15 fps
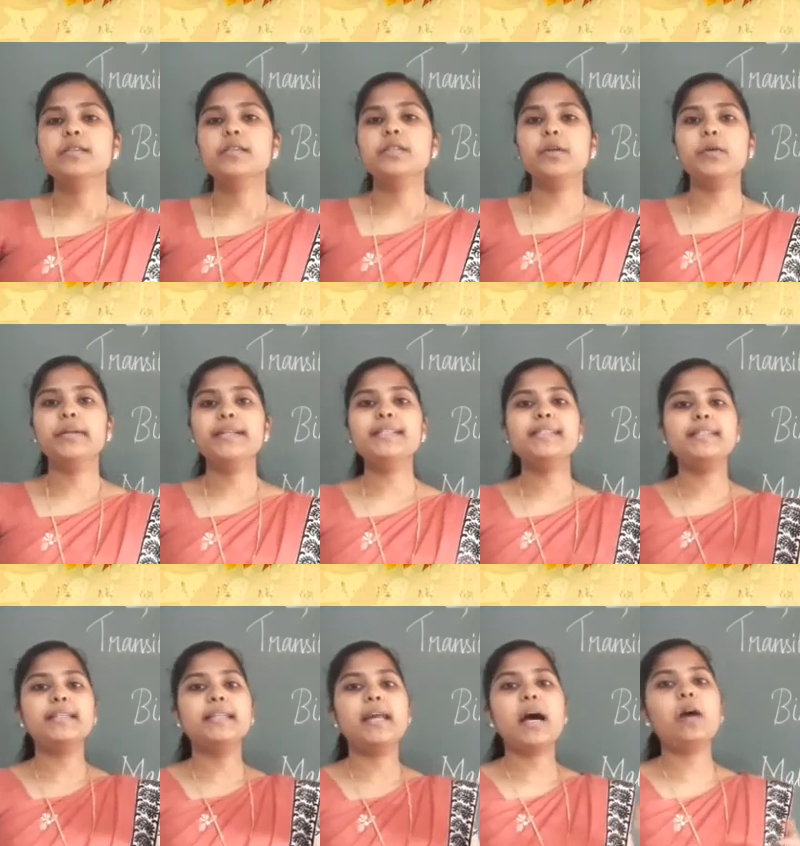
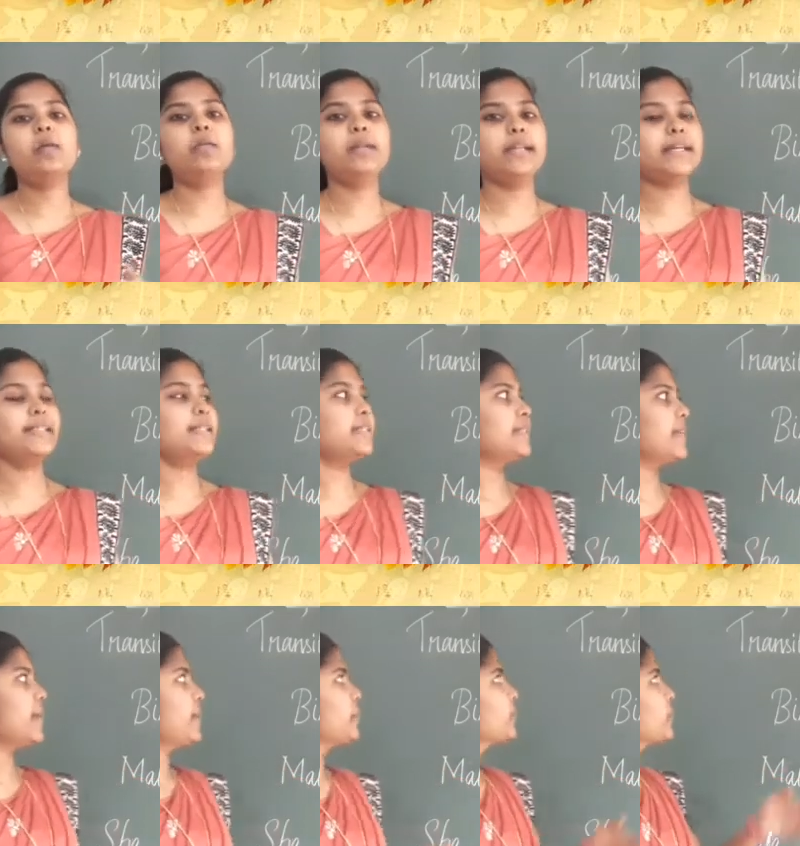Students, now let's
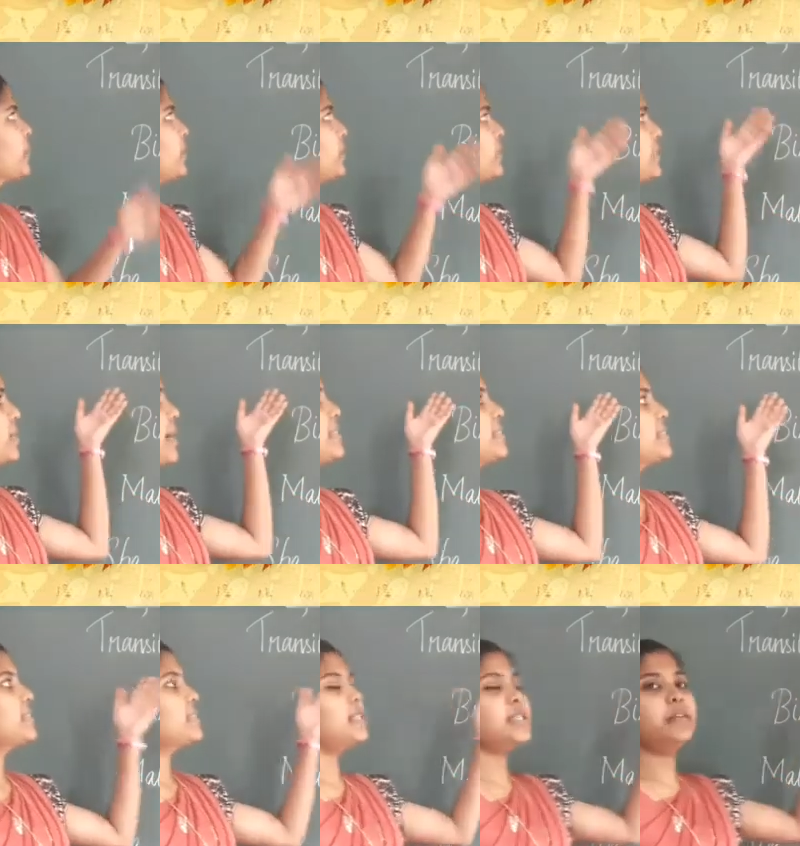see
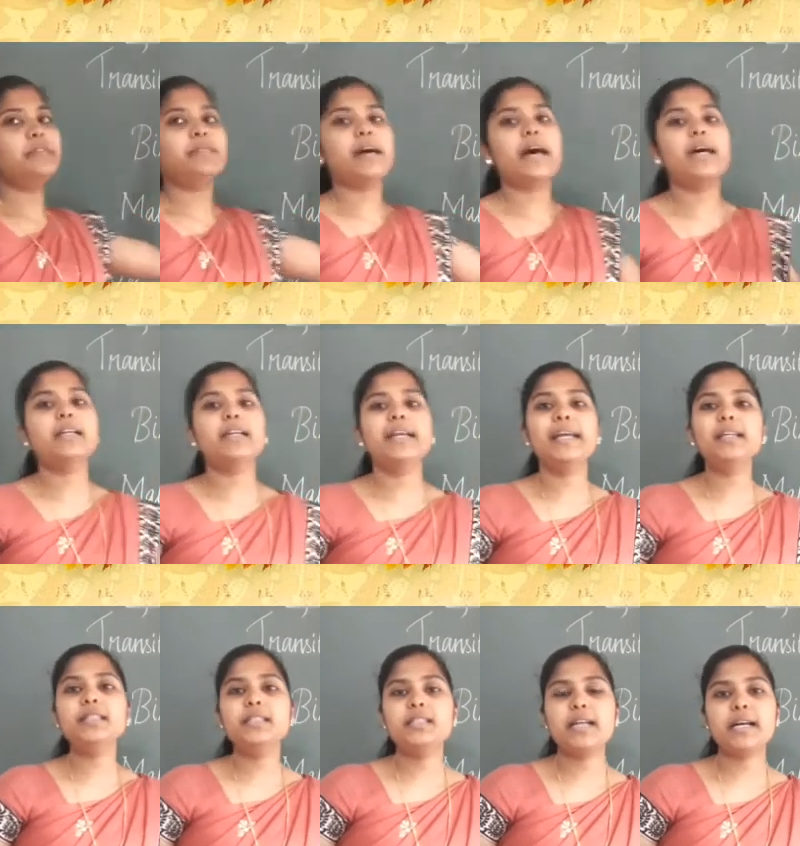transitive and
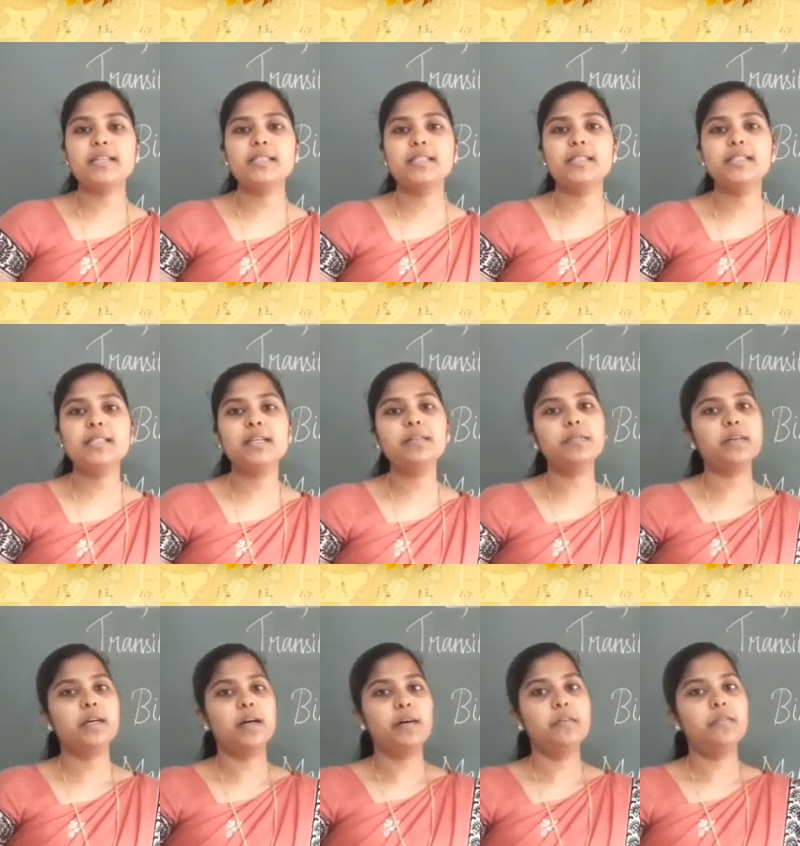intransitive
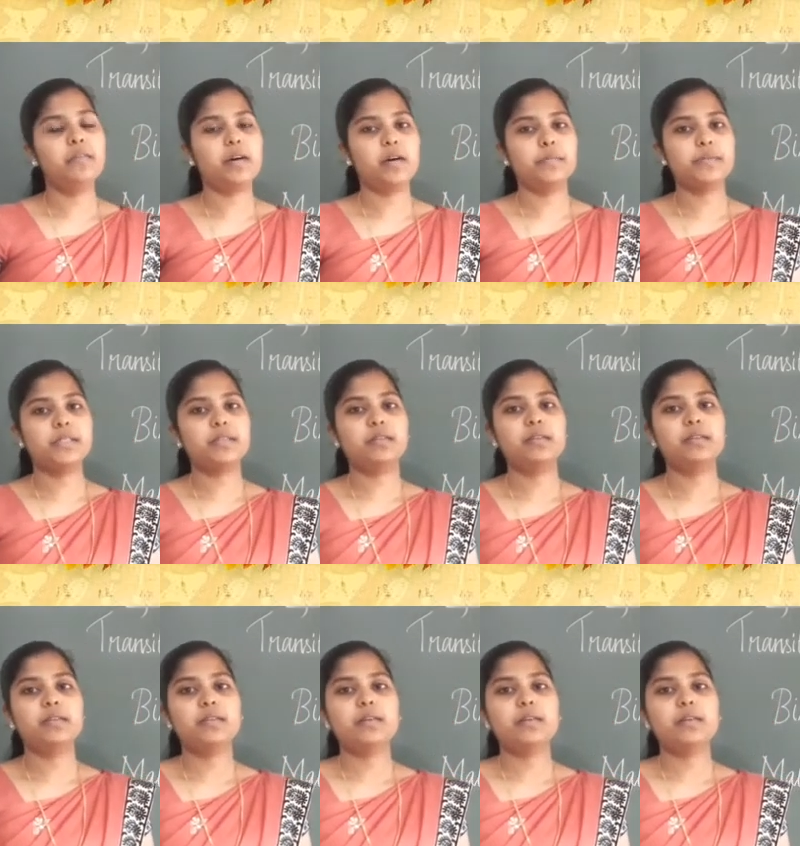verbs.